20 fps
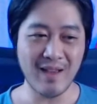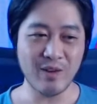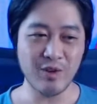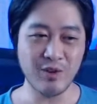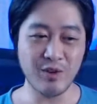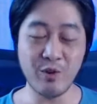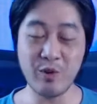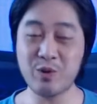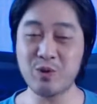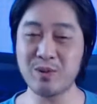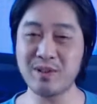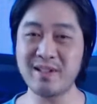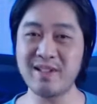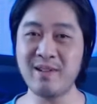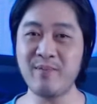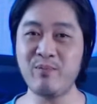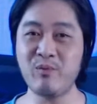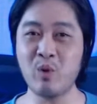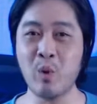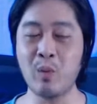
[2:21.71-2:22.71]

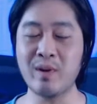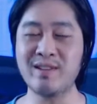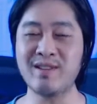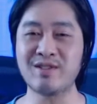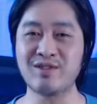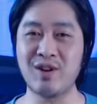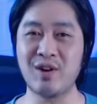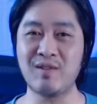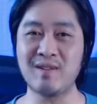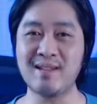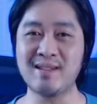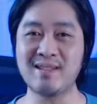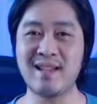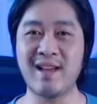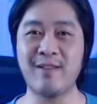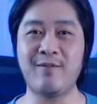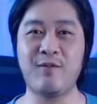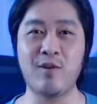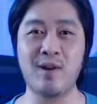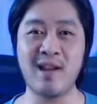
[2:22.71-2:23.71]
Usually what we saw is
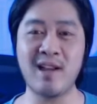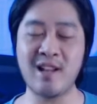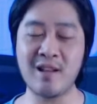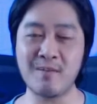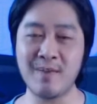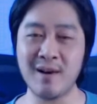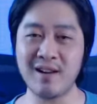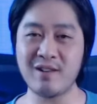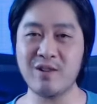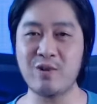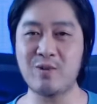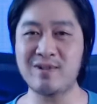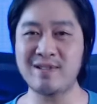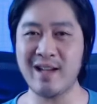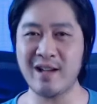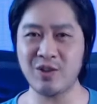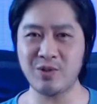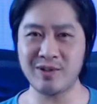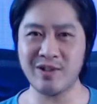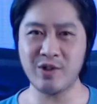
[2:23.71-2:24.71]
that for anybody who's
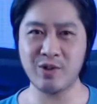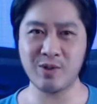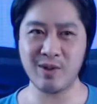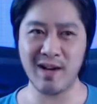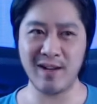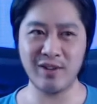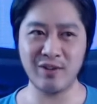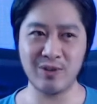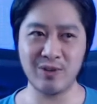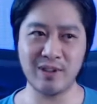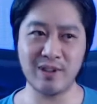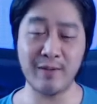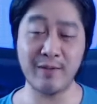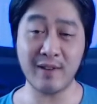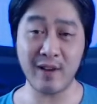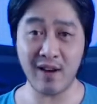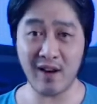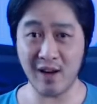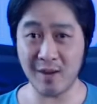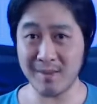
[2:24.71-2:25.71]
actually trying to leave
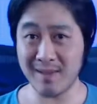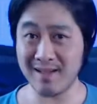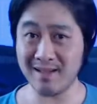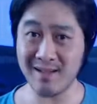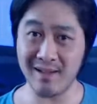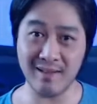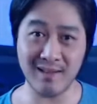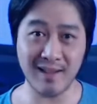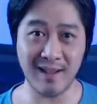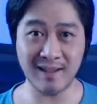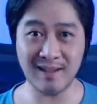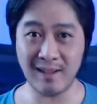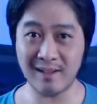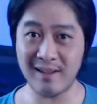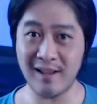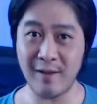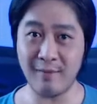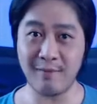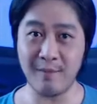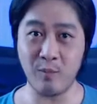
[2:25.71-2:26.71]
comments and things like
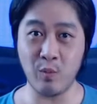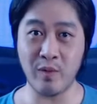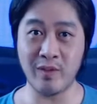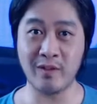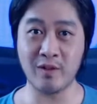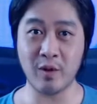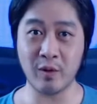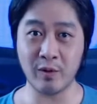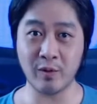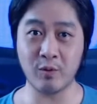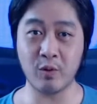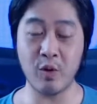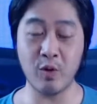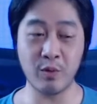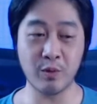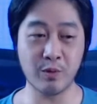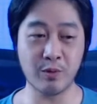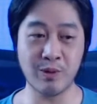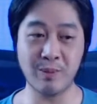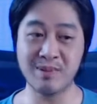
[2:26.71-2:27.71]
that from within our
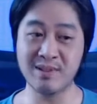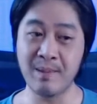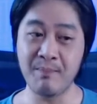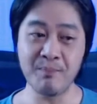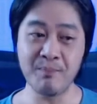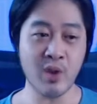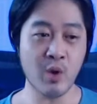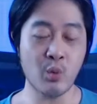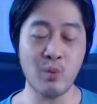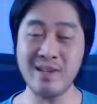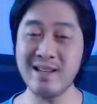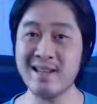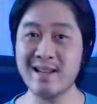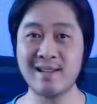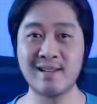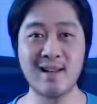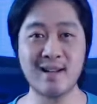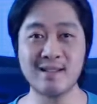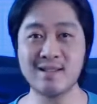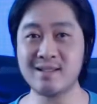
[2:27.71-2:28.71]
own groups, we
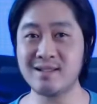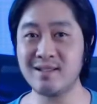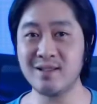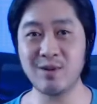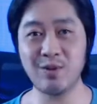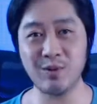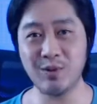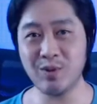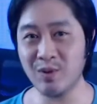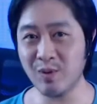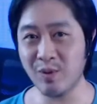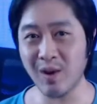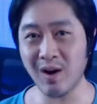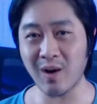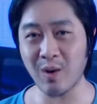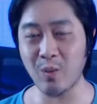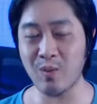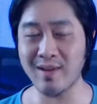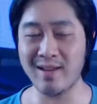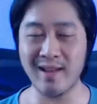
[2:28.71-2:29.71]
cannot see who you
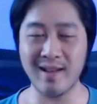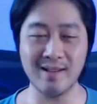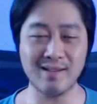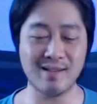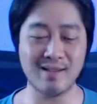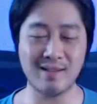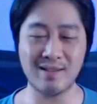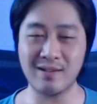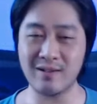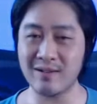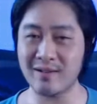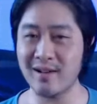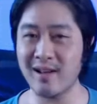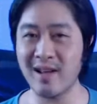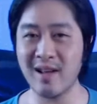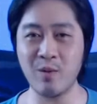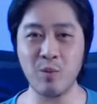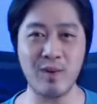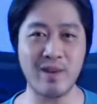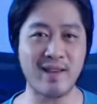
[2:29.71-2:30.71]
are. We can't see your
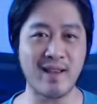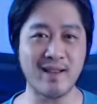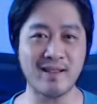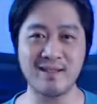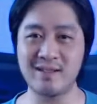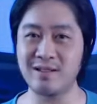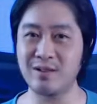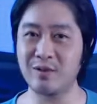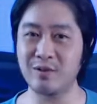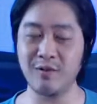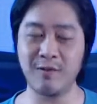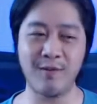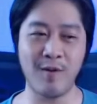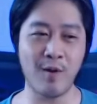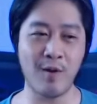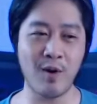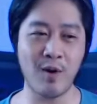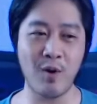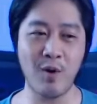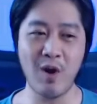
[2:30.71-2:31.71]
name. We can't see your
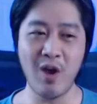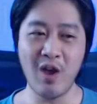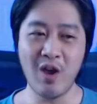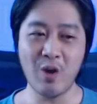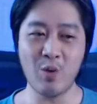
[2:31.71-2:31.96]
photo.